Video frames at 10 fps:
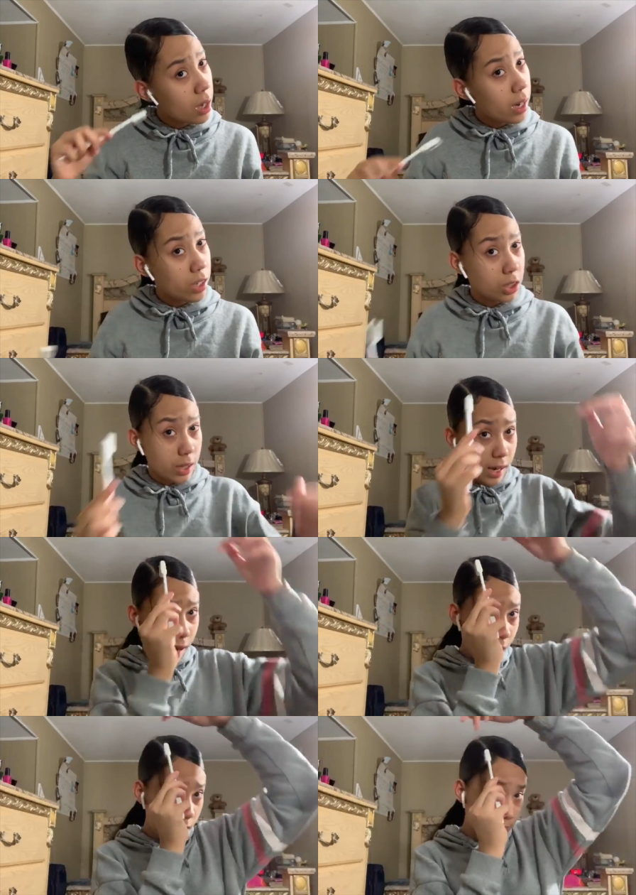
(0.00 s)

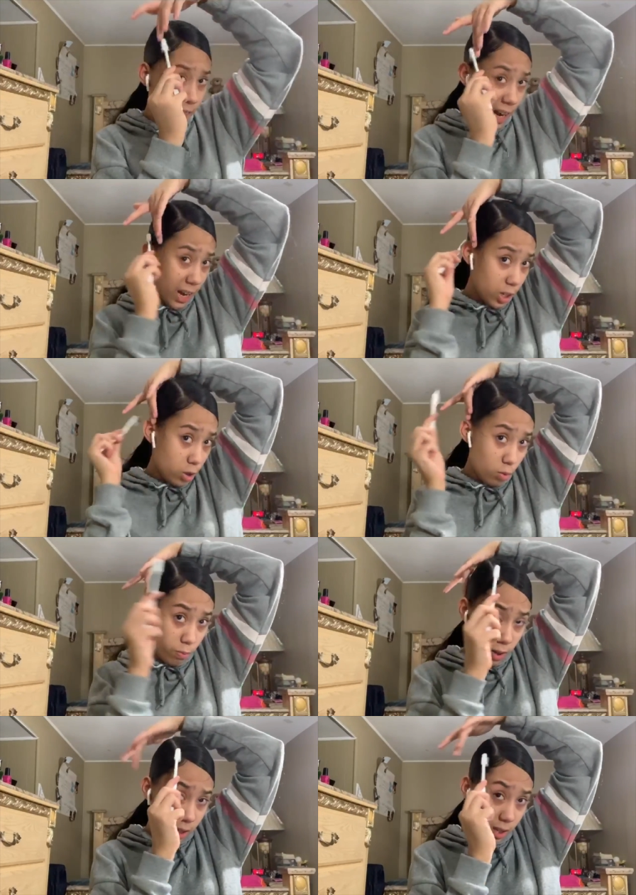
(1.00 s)
And then I
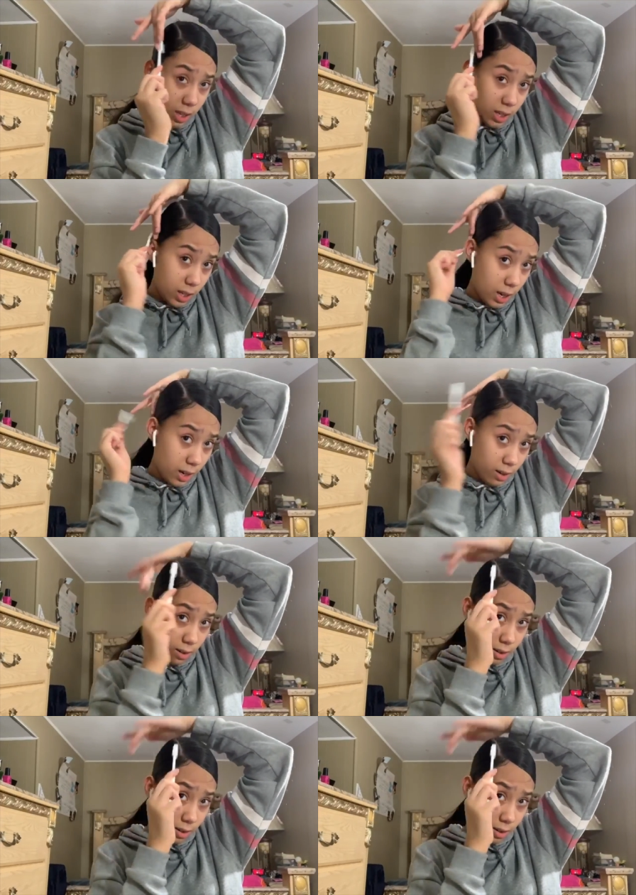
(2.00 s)
swoop it to this side.